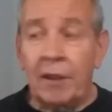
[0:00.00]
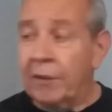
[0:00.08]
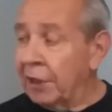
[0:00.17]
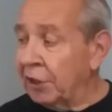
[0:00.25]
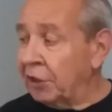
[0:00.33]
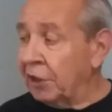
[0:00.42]

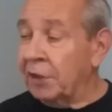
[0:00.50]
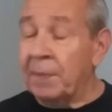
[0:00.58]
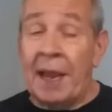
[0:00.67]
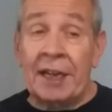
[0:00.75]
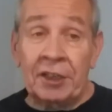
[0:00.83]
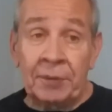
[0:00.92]
This is
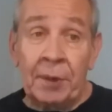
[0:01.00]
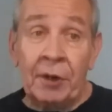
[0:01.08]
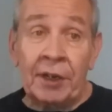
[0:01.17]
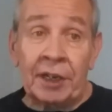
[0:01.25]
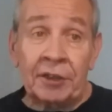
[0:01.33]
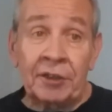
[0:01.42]
my
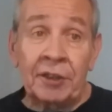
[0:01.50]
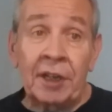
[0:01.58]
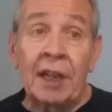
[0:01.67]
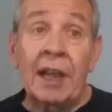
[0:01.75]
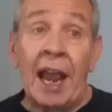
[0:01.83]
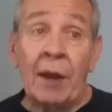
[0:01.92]
experience.
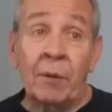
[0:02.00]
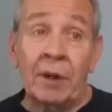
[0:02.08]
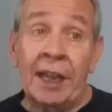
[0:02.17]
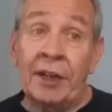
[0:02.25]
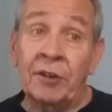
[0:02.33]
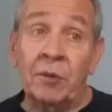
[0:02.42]
I
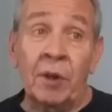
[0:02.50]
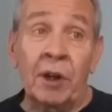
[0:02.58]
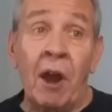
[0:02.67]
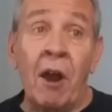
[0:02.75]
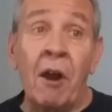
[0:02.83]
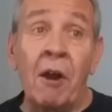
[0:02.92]
relate to it
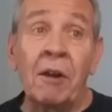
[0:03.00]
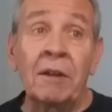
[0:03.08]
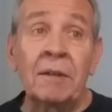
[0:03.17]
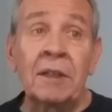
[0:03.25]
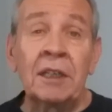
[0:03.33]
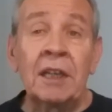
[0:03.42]
all.
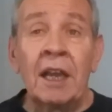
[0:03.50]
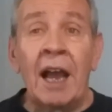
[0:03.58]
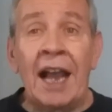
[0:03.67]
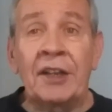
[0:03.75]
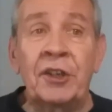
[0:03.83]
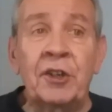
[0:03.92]

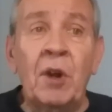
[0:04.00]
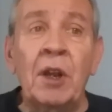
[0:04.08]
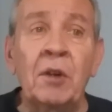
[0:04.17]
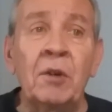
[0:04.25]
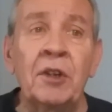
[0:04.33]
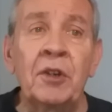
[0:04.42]
I
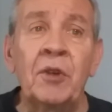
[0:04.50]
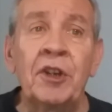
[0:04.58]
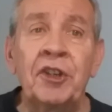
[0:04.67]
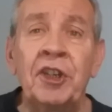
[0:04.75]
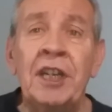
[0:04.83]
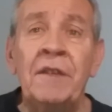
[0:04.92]
struggled to
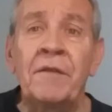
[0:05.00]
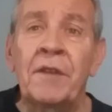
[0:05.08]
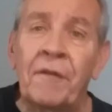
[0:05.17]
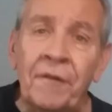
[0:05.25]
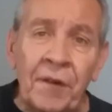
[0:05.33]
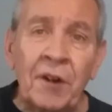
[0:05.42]
achieve
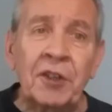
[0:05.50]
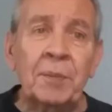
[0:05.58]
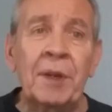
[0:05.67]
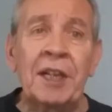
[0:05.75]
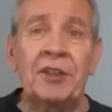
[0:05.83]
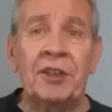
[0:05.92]
the first
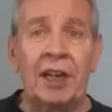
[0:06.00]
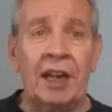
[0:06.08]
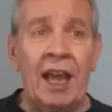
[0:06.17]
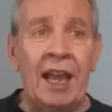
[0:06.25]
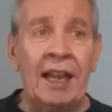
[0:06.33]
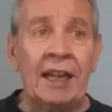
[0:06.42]
place in
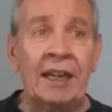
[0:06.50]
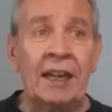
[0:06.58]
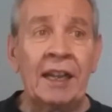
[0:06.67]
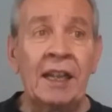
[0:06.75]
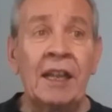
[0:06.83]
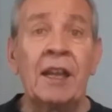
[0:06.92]
line.
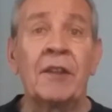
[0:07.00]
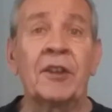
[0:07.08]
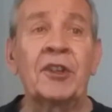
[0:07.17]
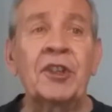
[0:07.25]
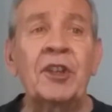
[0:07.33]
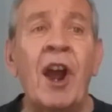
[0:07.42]
The
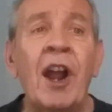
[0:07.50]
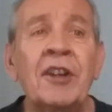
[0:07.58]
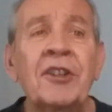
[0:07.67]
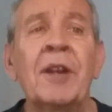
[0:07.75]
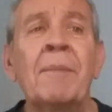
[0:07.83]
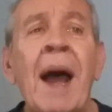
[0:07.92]

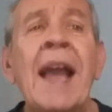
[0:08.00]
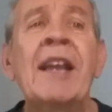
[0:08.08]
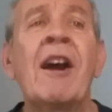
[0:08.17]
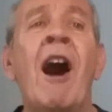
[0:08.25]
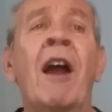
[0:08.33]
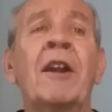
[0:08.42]
stars in my
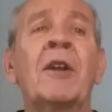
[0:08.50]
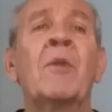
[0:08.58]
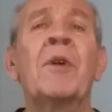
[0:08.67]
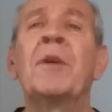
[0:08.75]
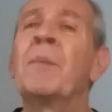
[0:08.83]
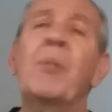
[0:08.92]
collar
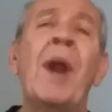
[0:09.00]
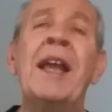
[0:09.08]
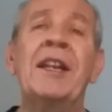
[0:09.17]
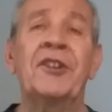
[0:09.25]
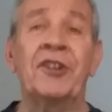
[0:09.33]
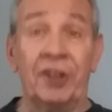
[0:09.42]
were the
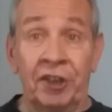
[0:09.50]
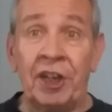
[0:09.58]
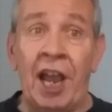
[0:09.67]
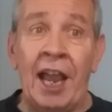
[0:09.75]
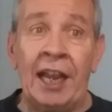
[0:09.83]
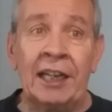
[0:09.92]
brightest to
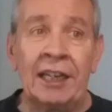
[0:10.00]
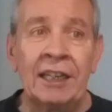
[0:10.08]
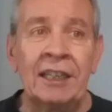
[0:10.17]
shine.